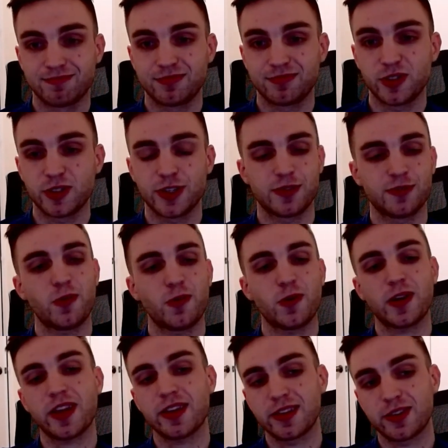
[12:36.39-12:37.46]
which is
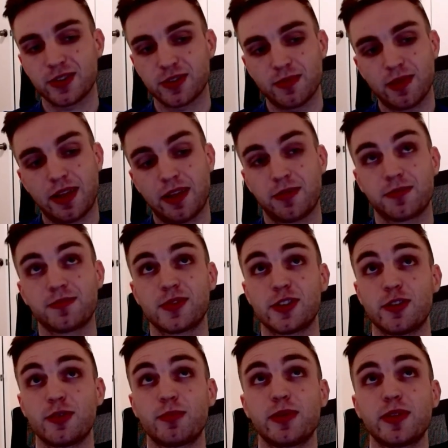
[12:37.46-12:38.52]
48 years from now.
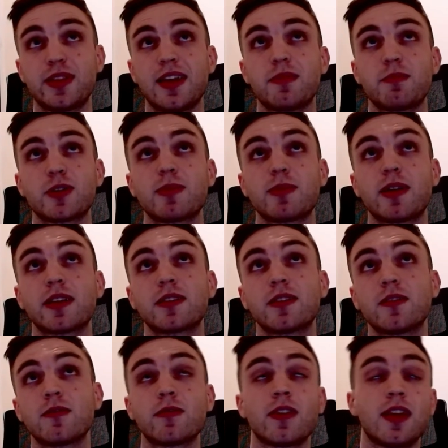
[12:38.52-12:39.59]
So to put that in
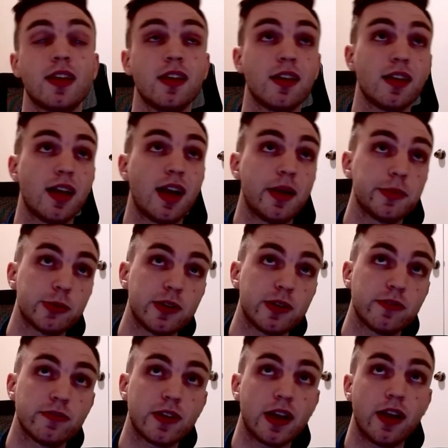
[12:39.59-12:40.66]
perspective, I'm
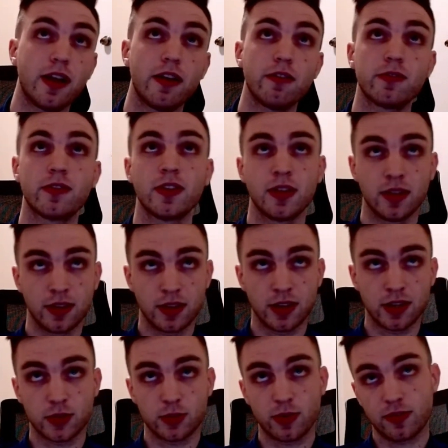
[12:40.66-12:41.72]
25
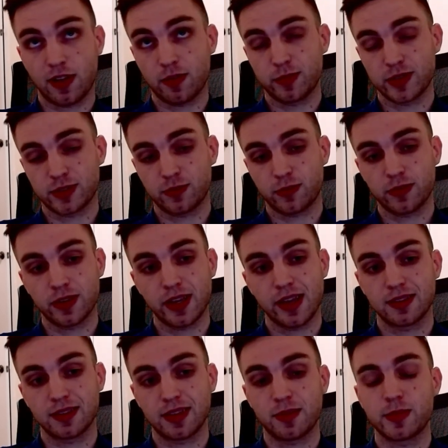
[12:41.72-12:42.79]
plus
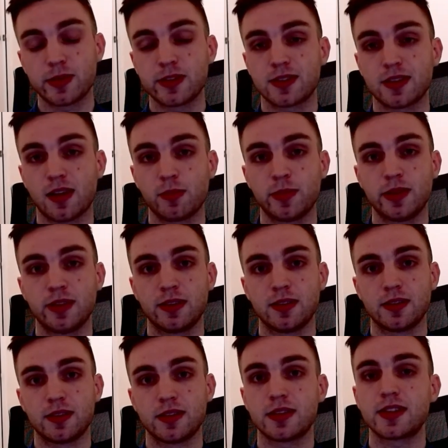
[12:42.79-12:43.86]
48, that means I'll
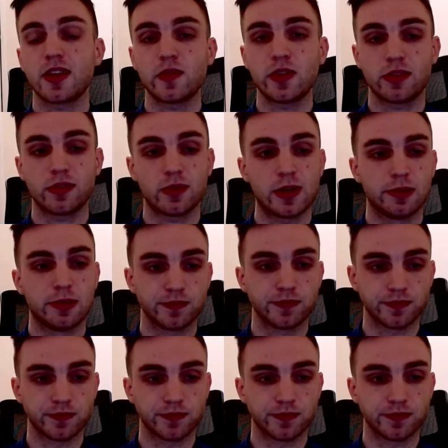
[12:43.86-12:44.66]
be 73